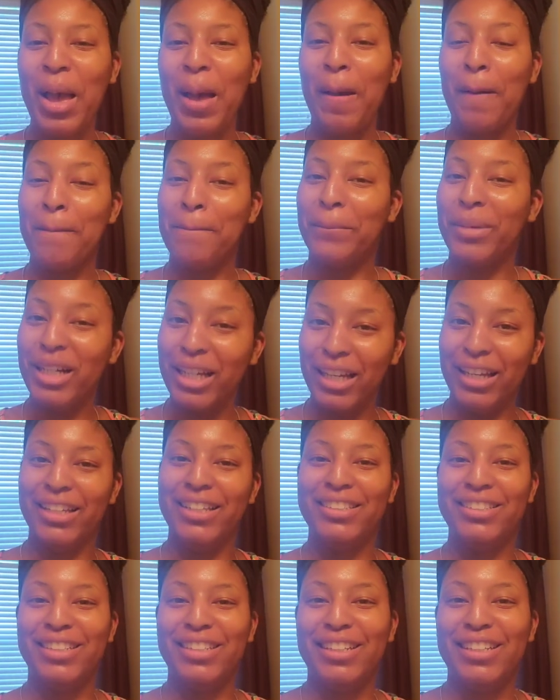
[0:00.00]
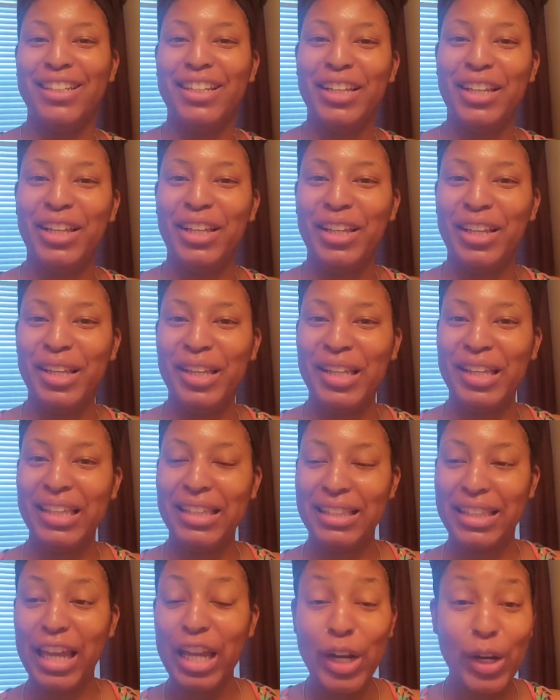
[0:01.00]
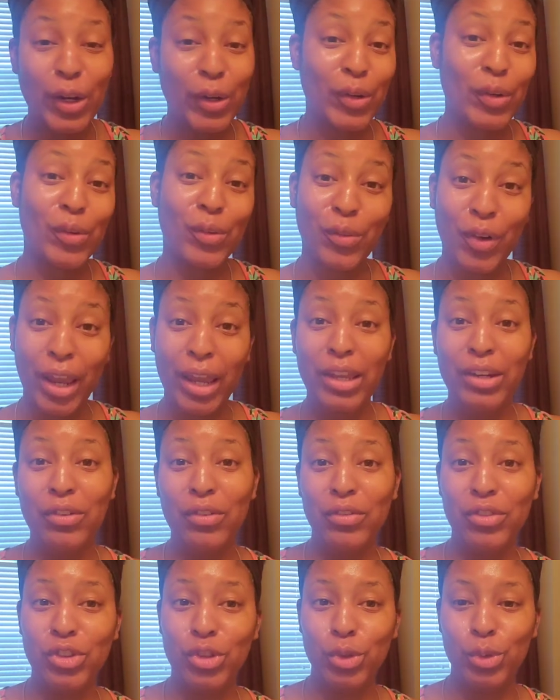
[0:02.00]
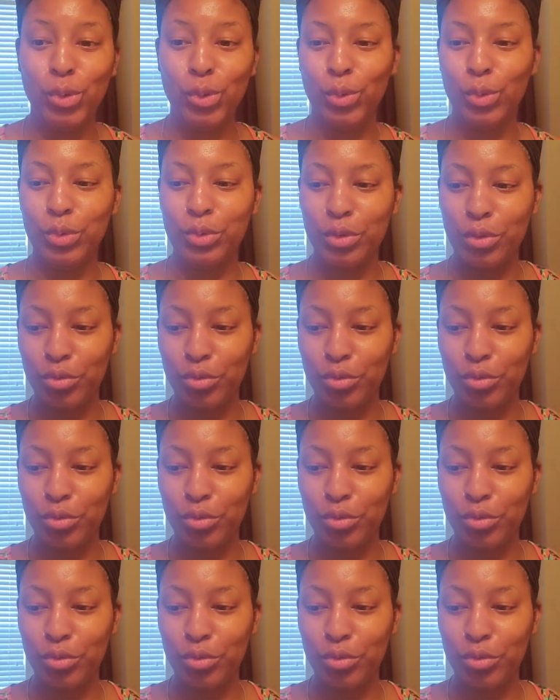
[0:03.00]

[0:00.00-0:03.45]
but they are great to